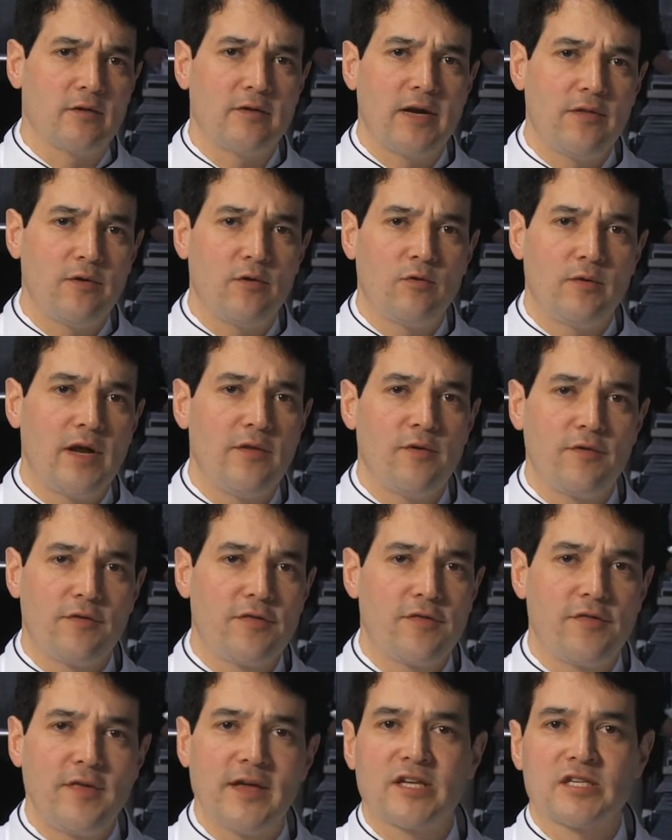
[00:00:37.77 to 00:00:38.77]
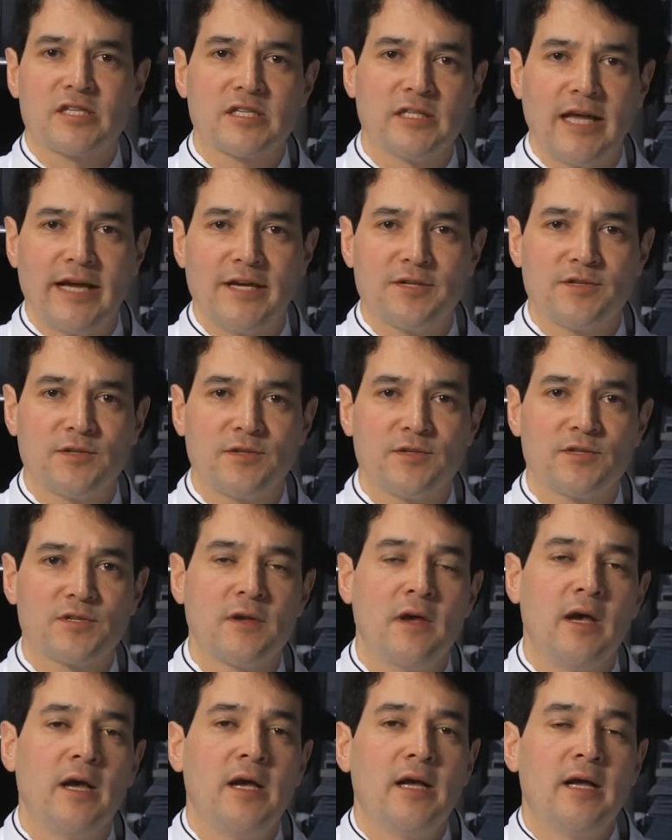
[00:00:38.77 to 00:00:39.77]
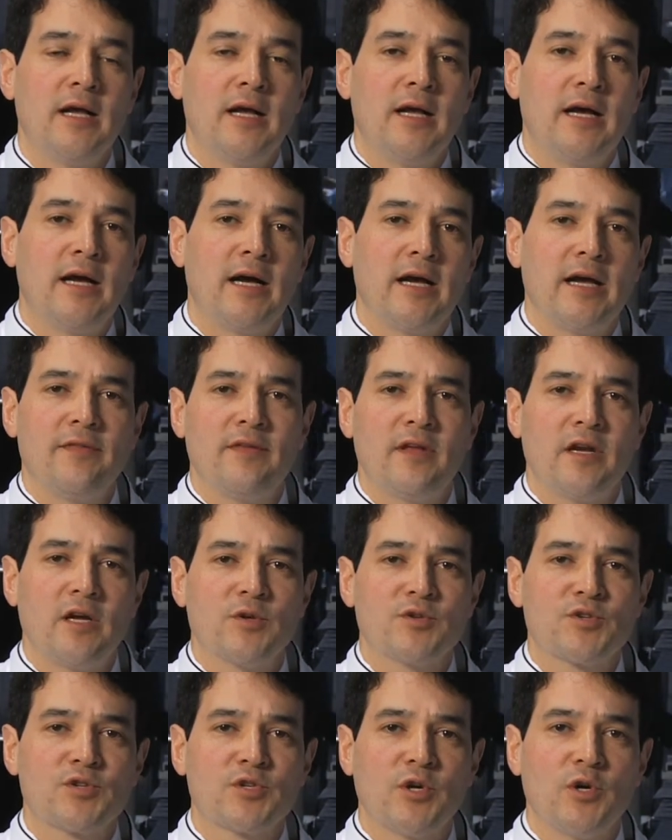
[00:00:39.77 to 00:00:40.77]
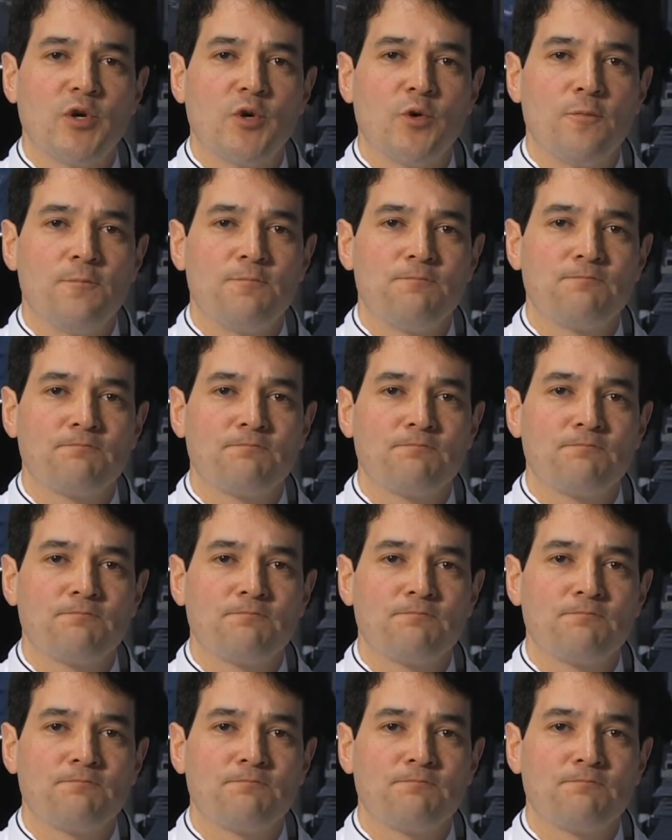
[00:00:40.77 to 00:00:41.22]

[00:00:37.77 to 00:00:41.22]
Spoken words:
rather thick slices, and then also